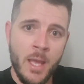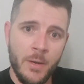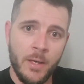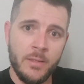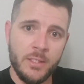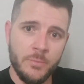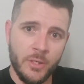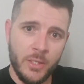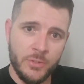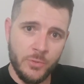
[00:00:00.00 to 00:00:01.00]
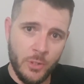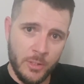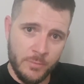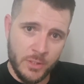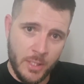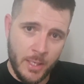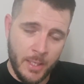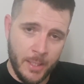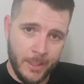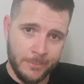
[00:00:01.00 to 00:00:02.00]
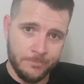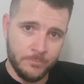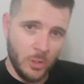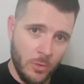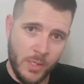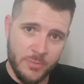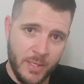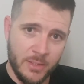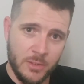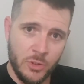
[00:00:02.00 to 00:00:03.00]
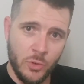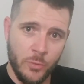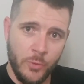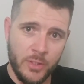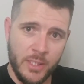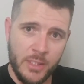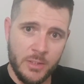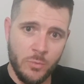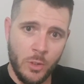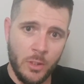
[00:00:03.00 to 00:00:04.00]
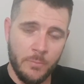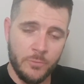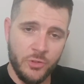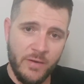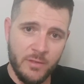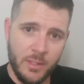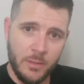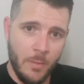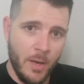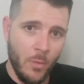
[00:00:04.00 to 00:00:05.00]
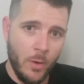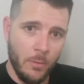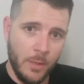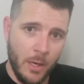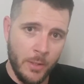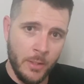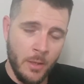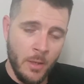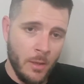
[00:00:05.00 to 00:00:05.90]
Anyway, these are my go-to items. I always make sure to bring these while I'm traveling, no matter where I'm going.